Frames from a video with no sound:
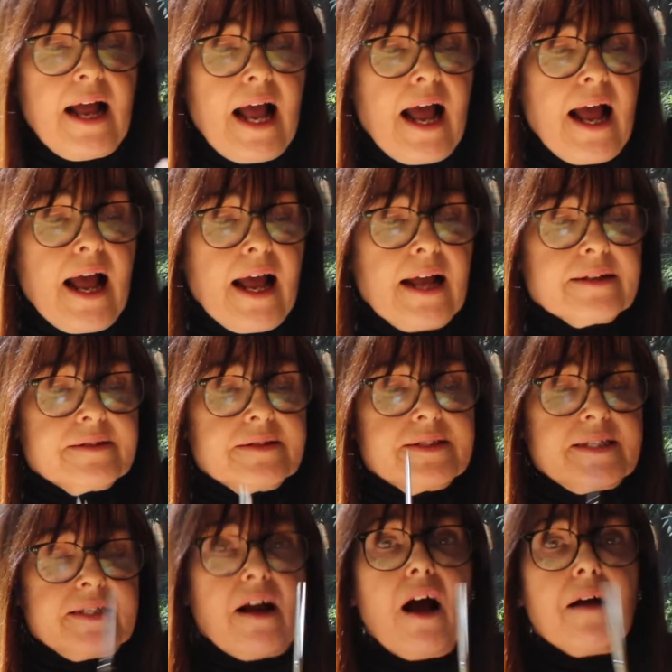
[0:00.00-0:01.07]

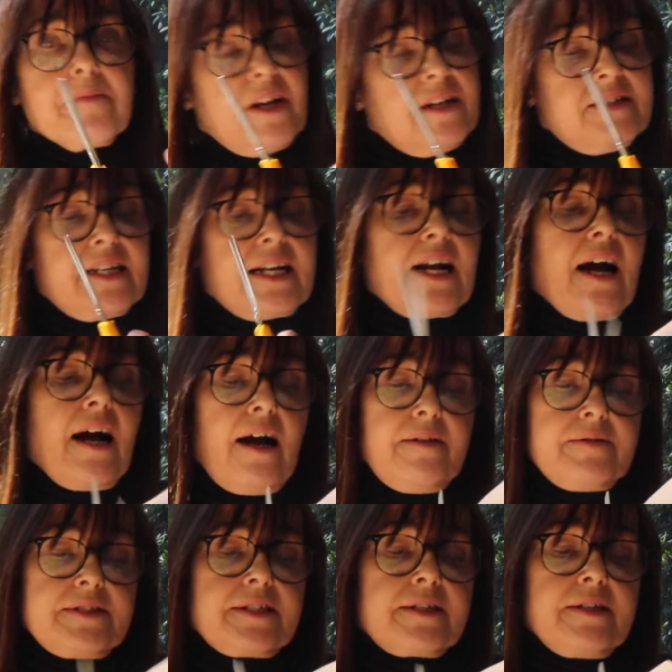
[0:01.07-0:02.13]
and I'm going to
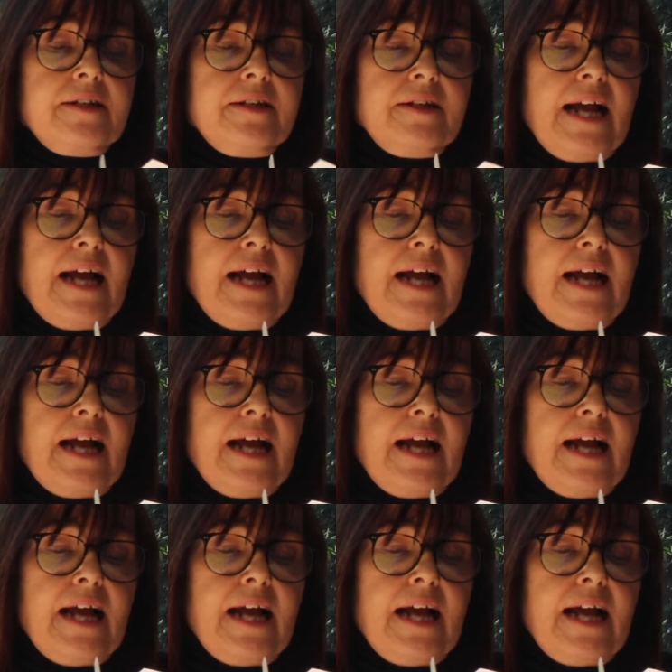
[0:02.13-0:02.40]
cut